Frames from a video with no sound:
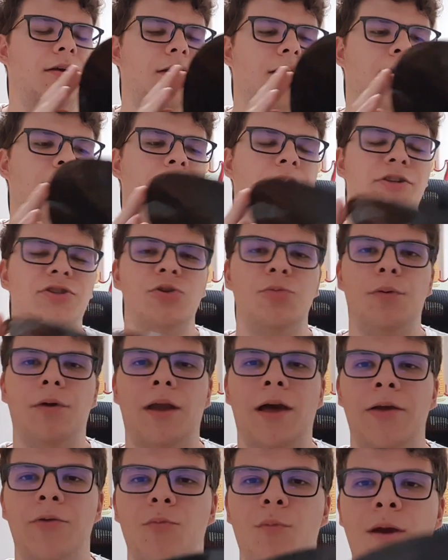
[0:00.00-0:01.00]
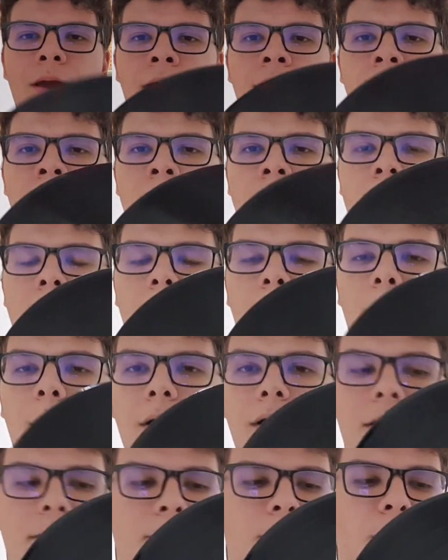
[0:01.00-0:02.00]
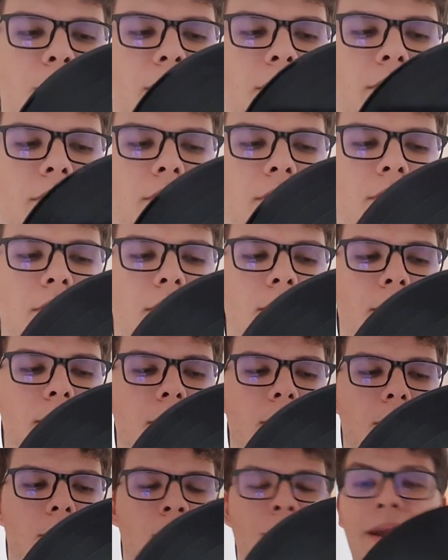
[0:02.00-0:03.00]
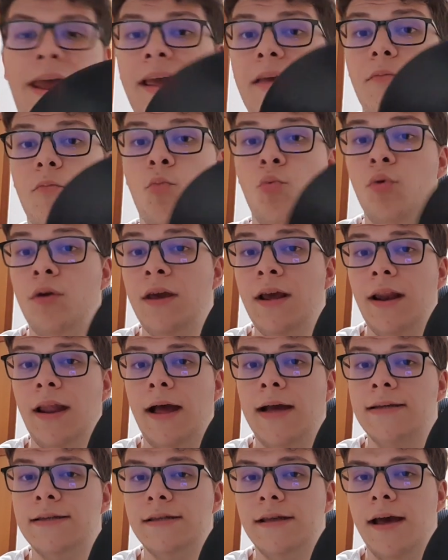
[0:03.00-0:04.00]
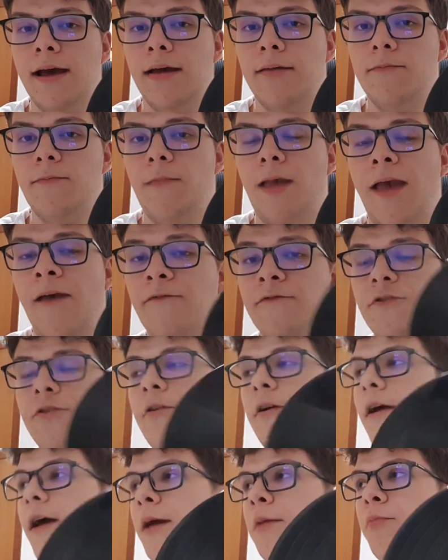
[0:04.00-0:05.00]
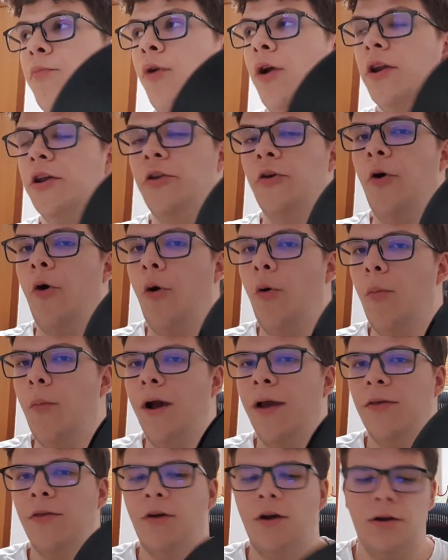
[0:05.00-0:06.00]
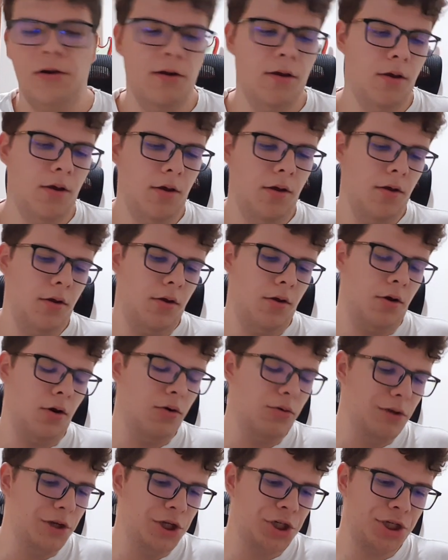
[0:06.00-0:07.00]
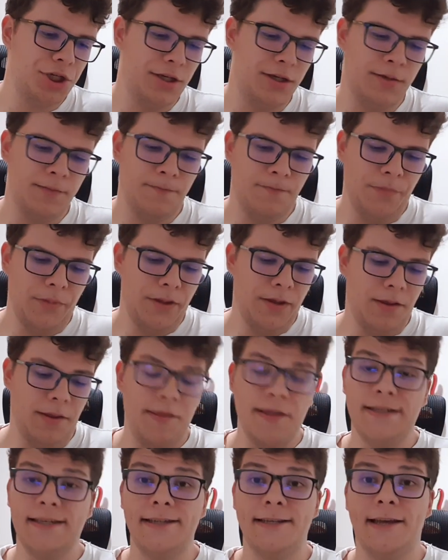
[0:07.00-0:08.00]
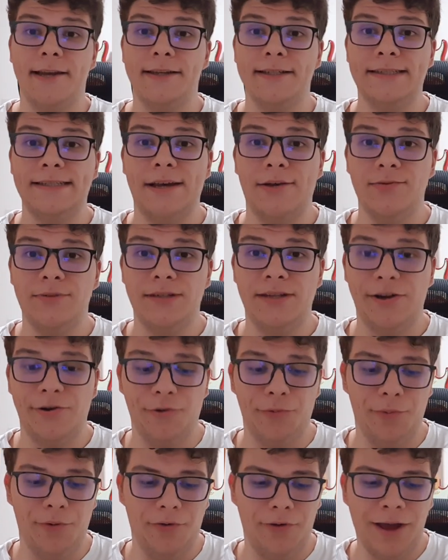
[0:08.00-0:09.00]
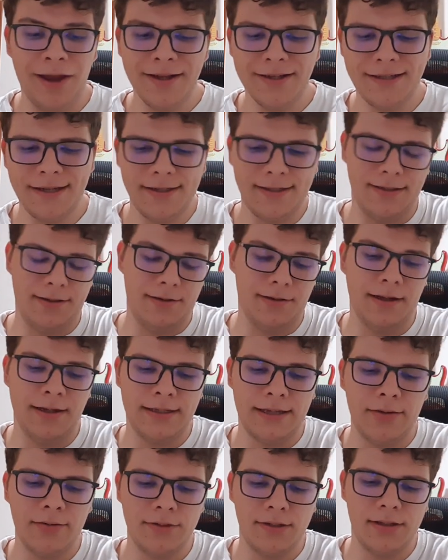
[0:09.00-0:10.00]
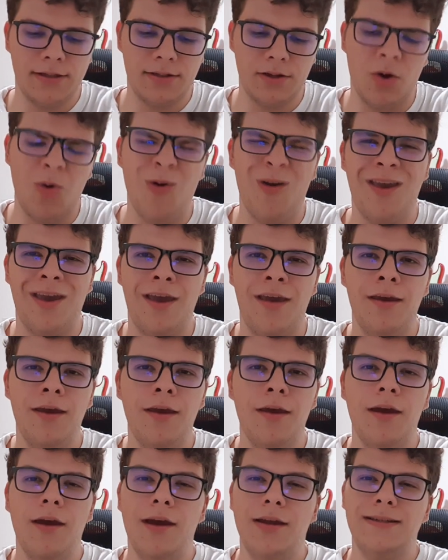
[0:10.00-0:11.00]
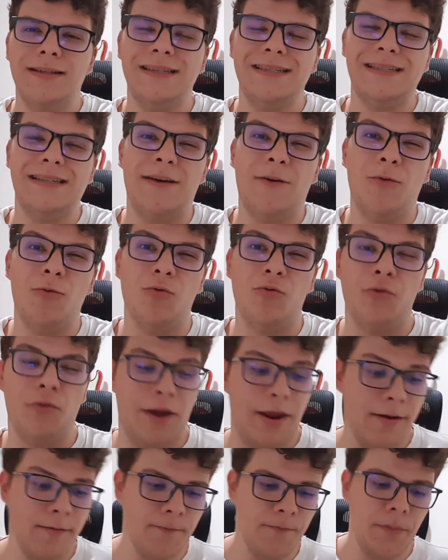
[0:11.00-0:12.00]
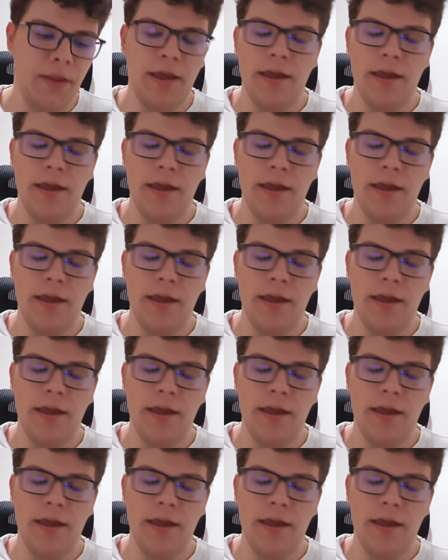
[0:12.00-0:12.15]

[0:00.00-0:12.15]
And it's super lightweight, but when I realized that after I brought it home, I thought, holy shit, this is gonna sound terrible. And it doesn't. It sounds okay. It doesn't sound great.